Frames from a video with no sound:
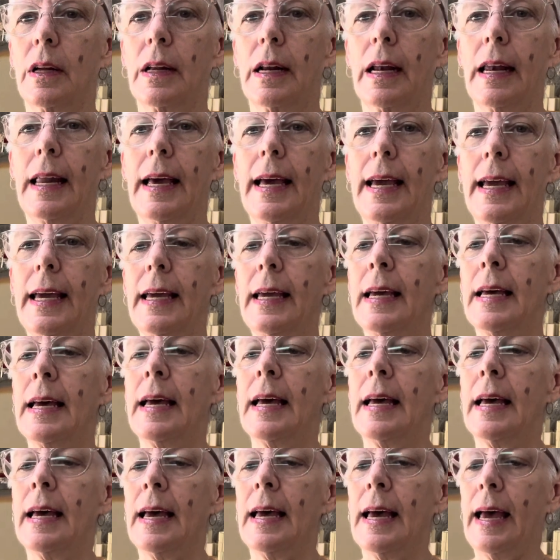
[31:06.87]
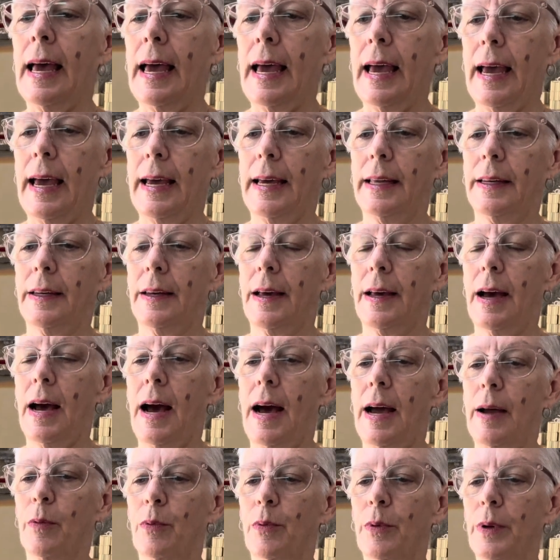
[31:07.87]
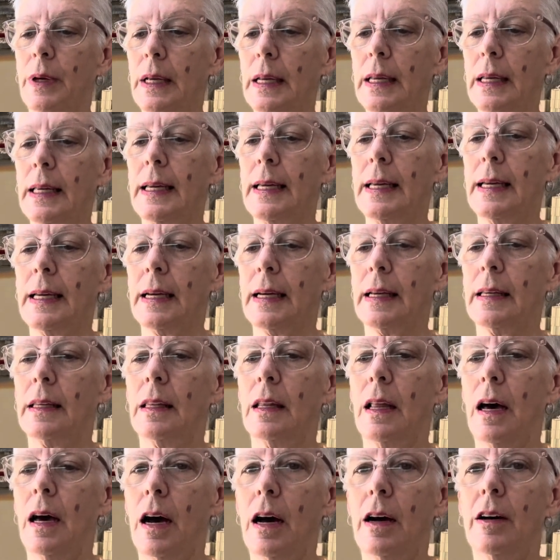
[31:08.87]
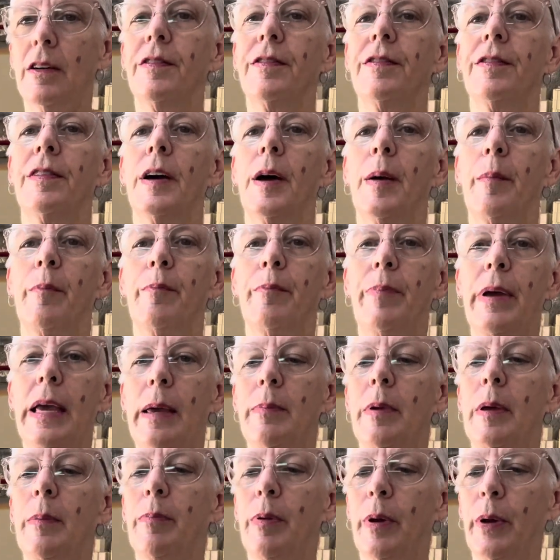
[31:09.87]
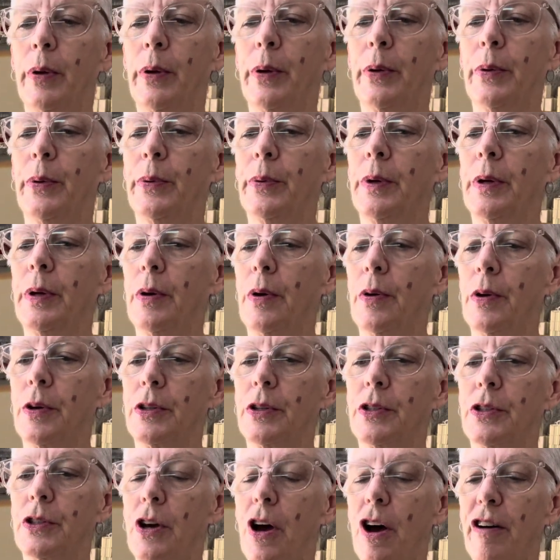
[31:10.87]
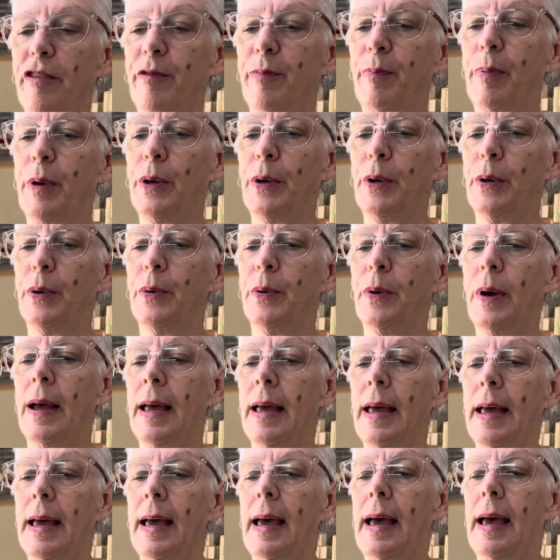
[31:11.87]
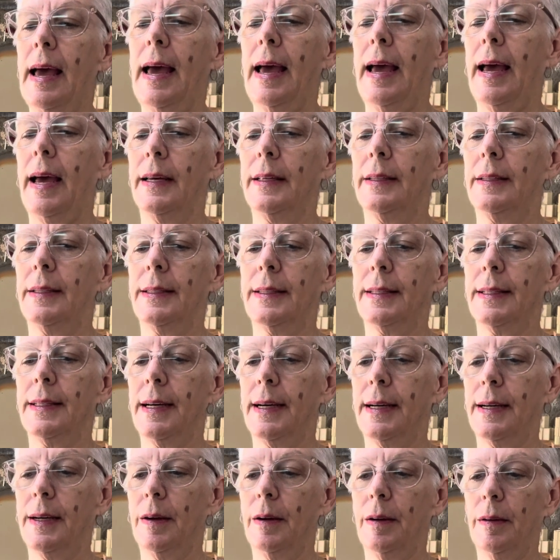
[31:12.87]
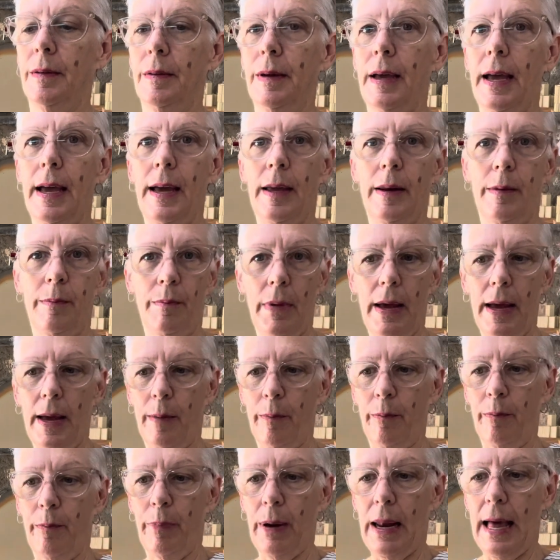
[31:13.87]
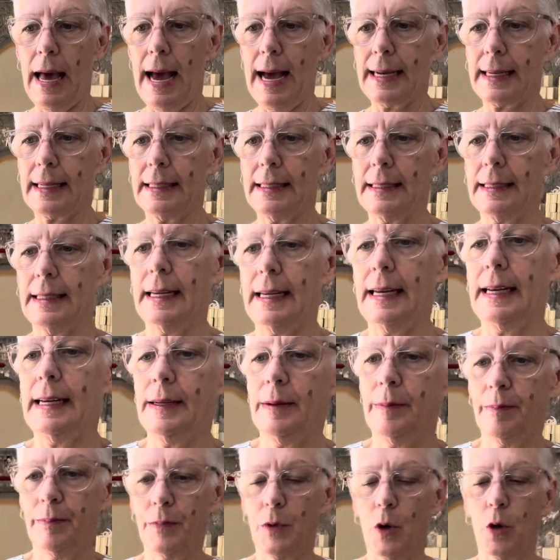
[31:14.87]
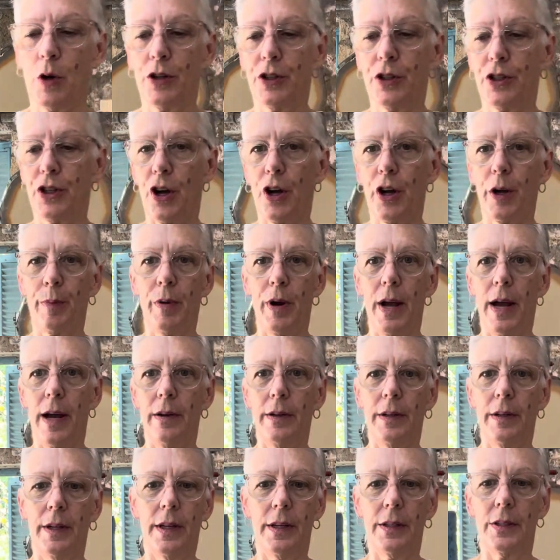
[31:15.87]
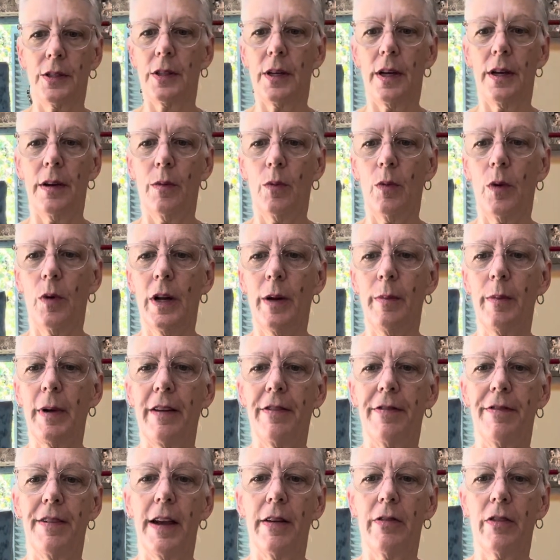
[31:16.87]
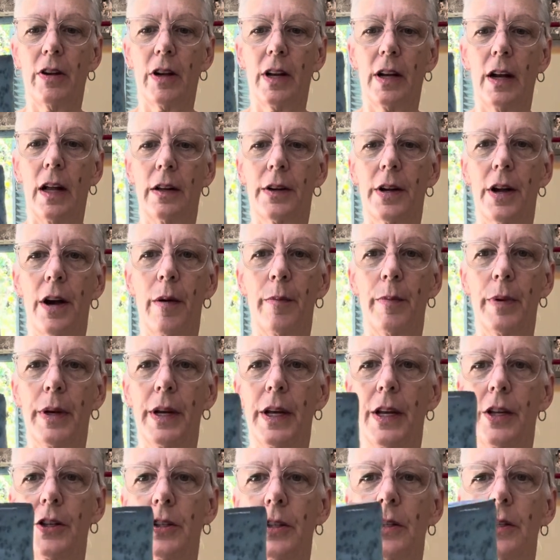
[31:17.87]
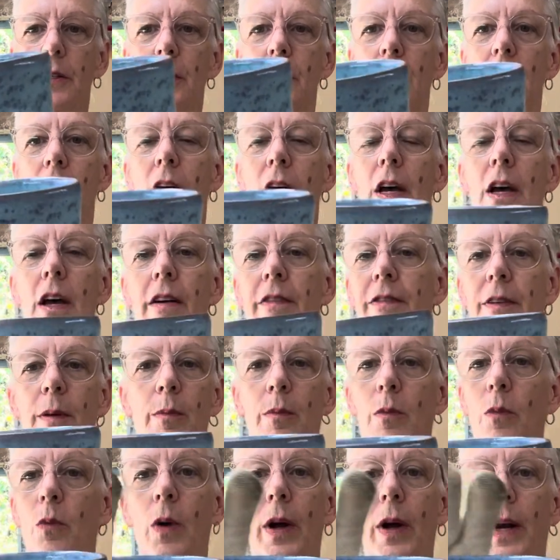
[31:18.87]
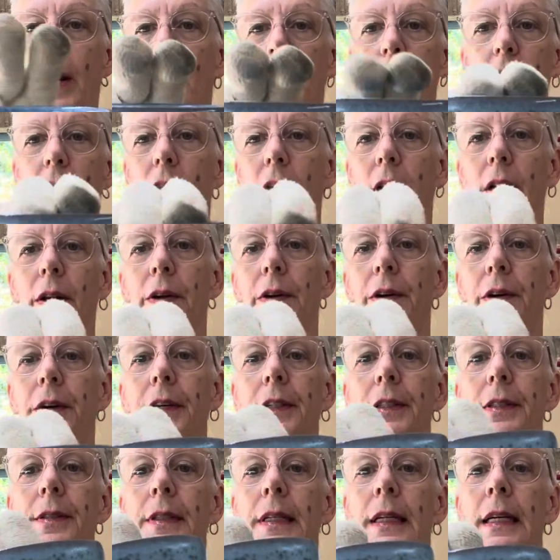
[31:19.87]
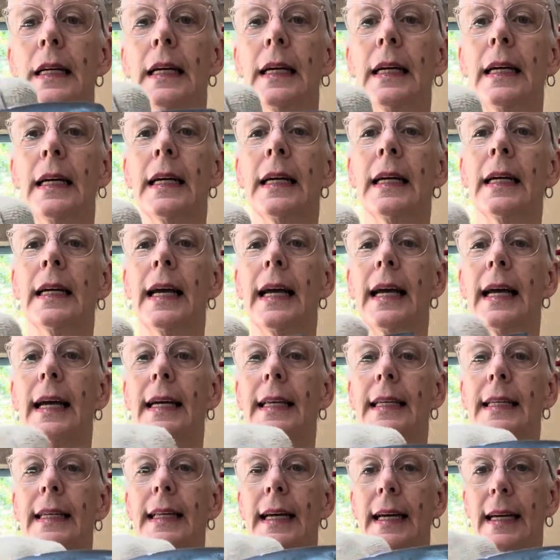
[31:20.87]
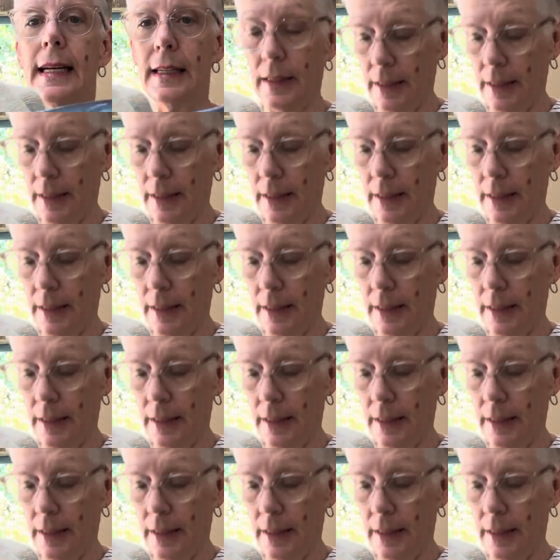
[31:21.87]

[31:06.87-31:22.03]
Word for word: clay. And I really love baby blue or soft blue and uh, and and black um, or dark brown. It's uh, one of my favorite color combinations from when I was a little girl, and uh,